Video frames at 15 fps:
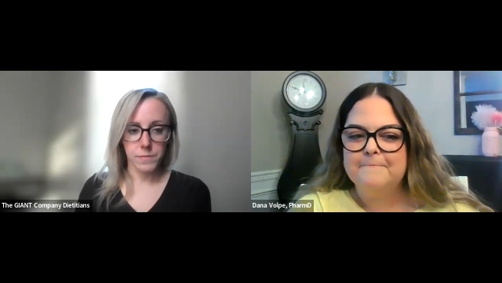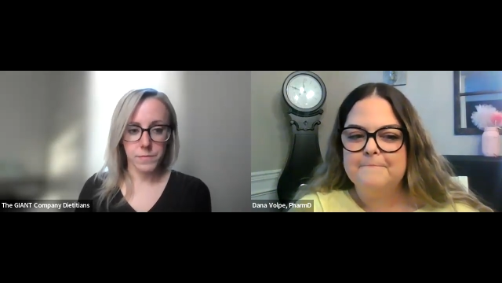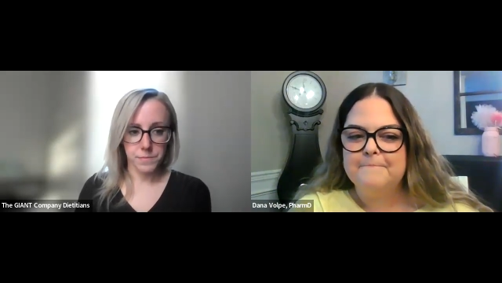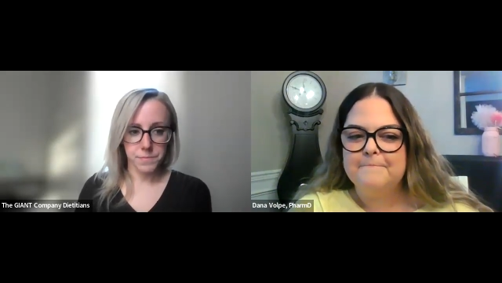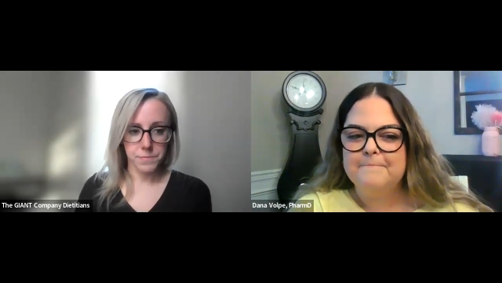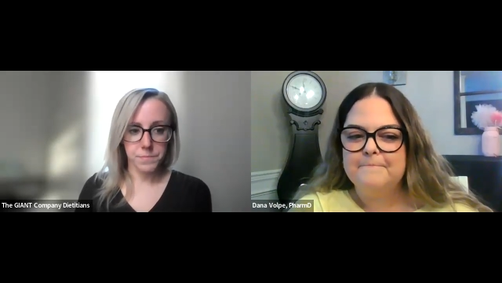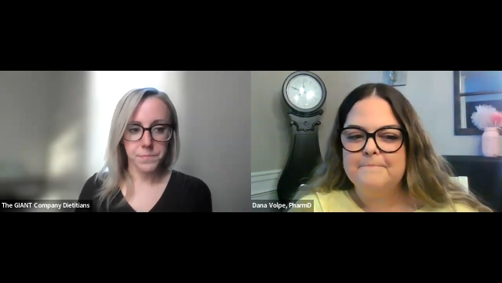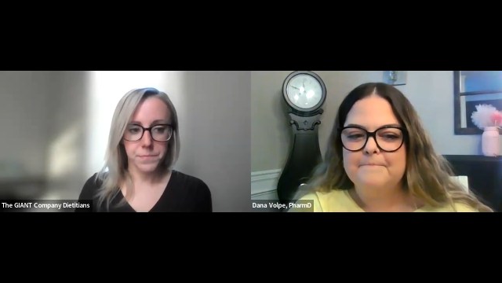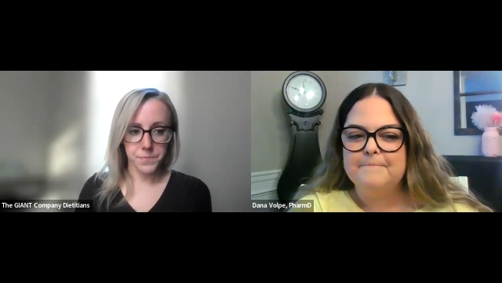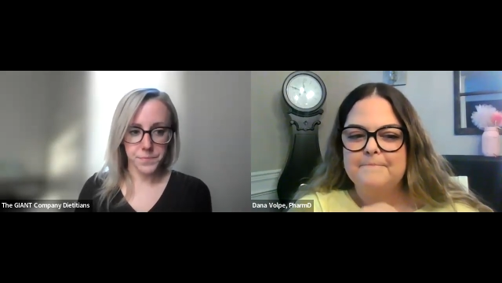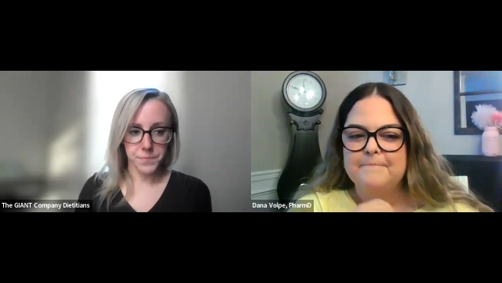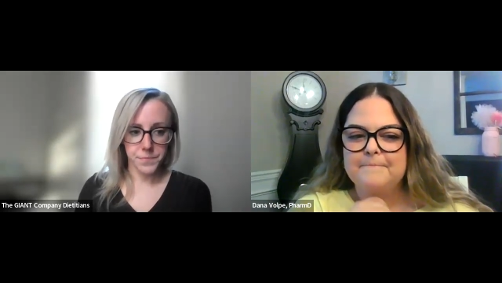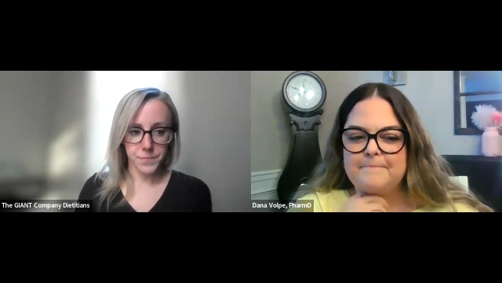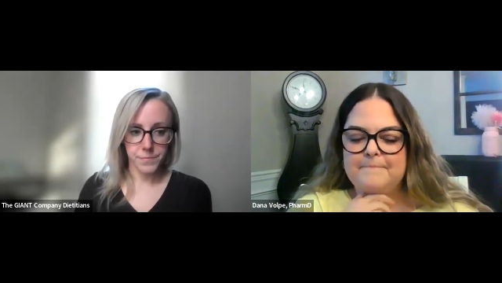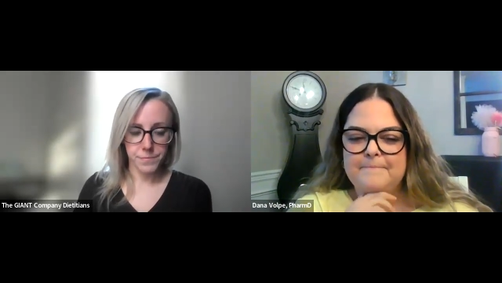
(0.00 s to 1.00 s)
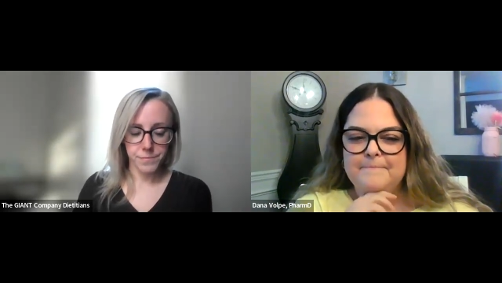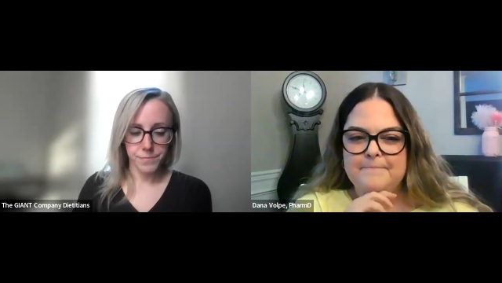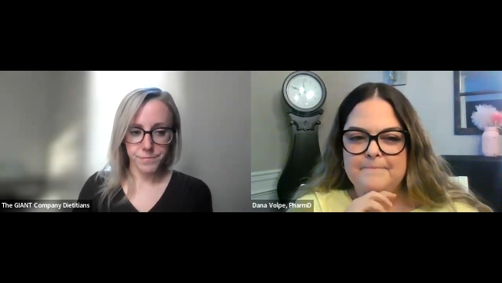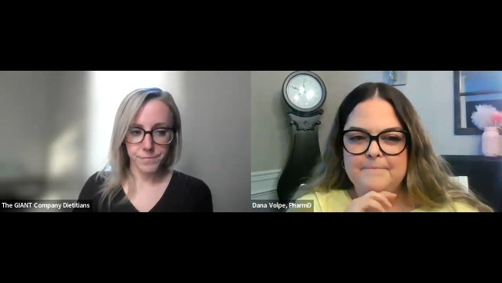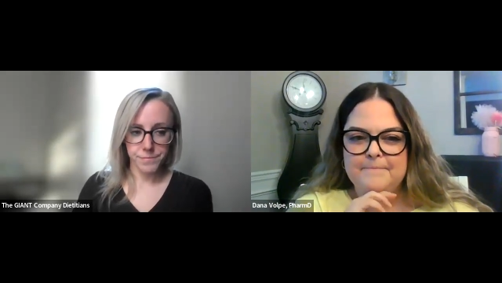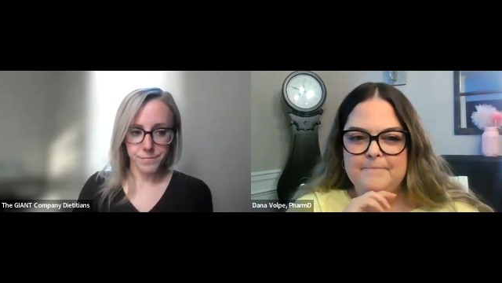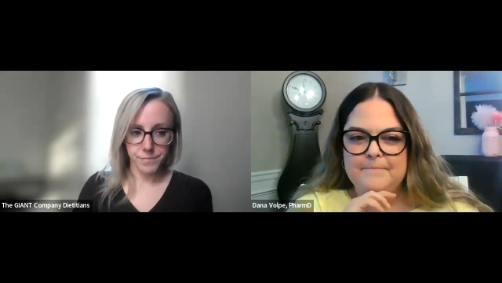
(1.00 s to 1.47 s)

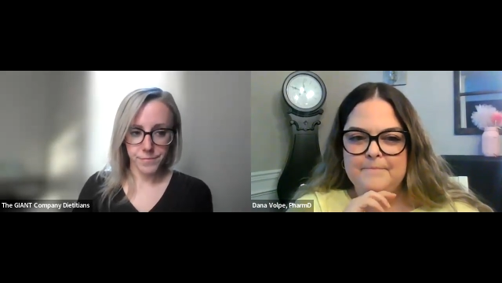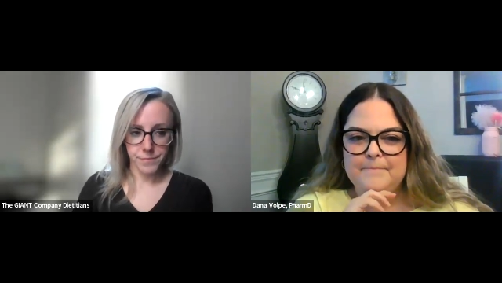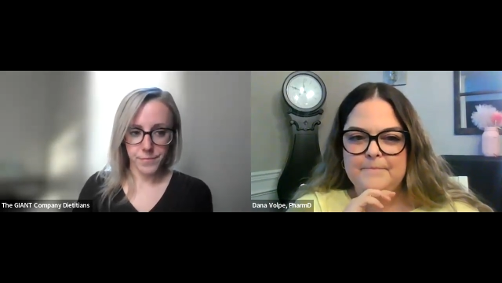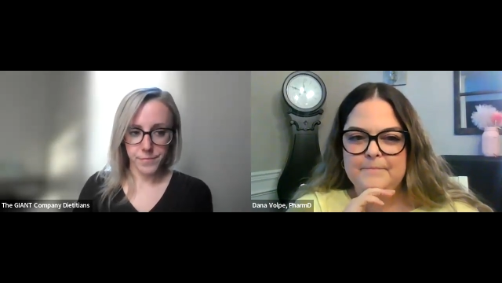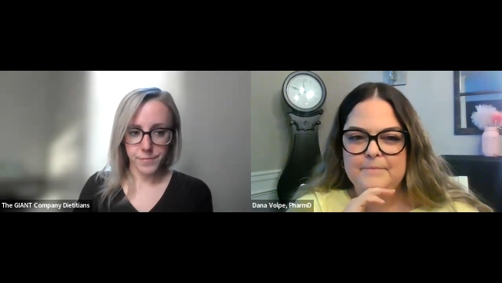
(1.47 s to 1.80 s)
Nobody speaks.